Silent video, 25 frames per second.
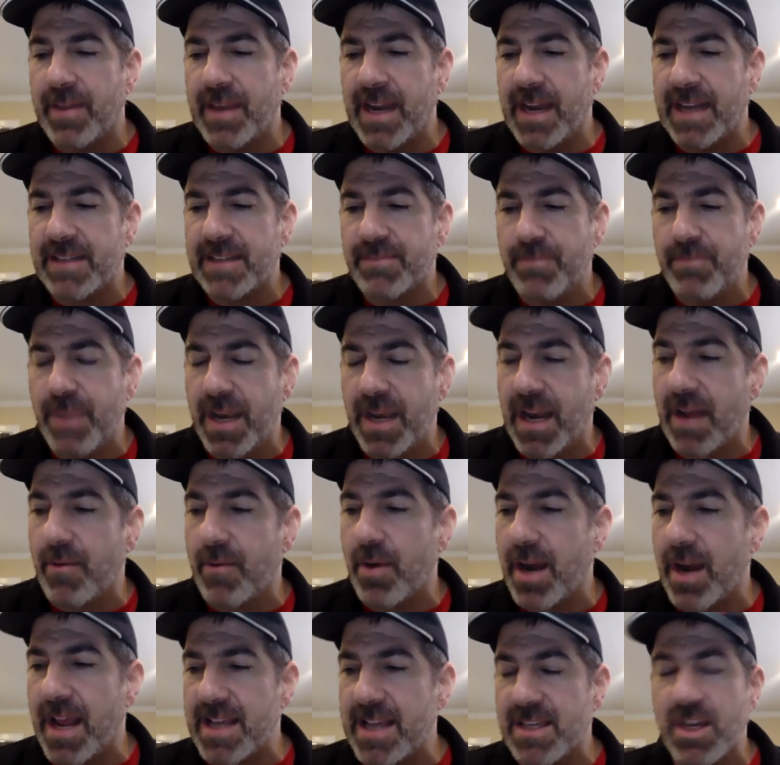the next minute, I
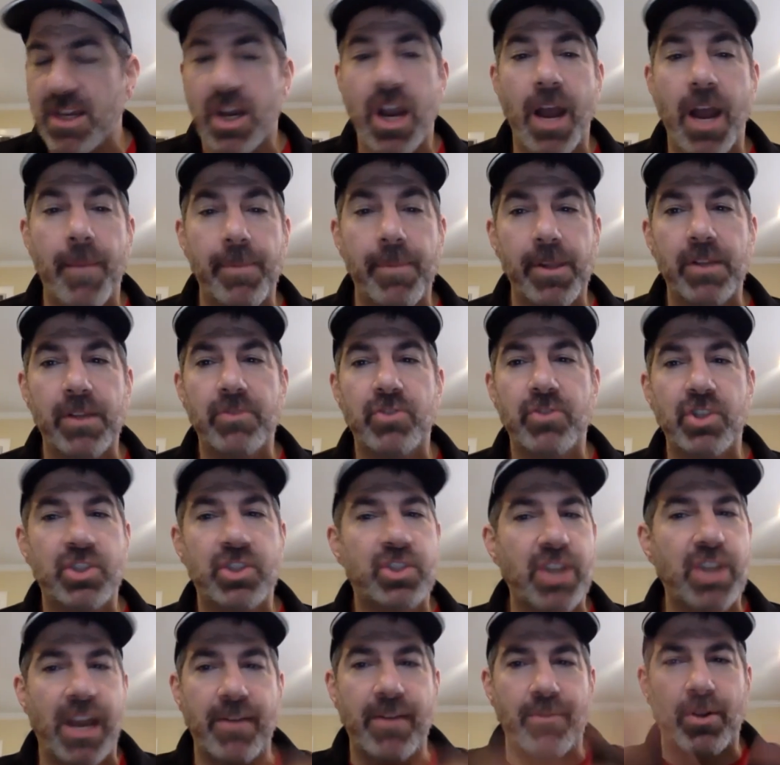want to ask you a couple of
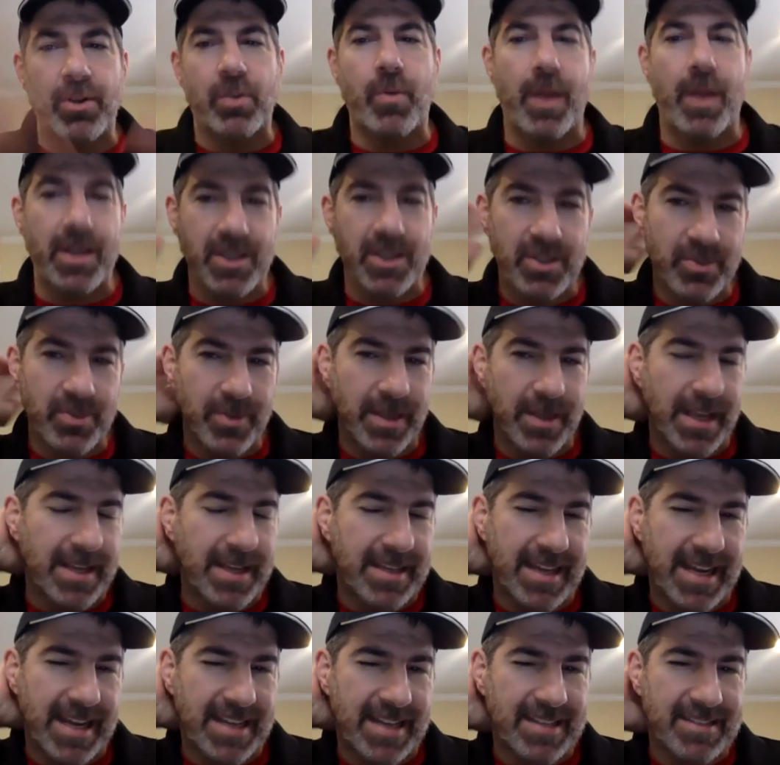just general questions we
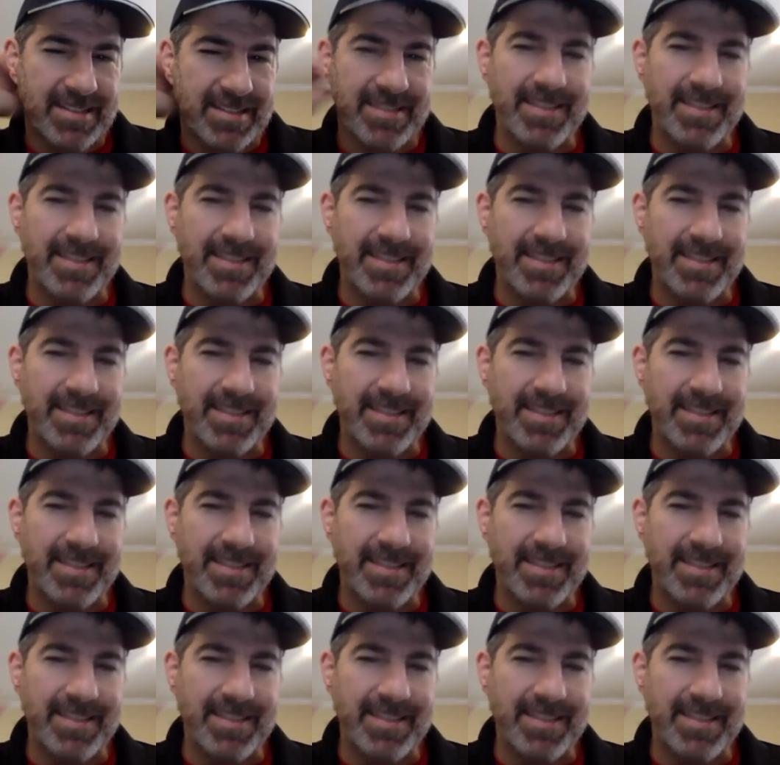like to ask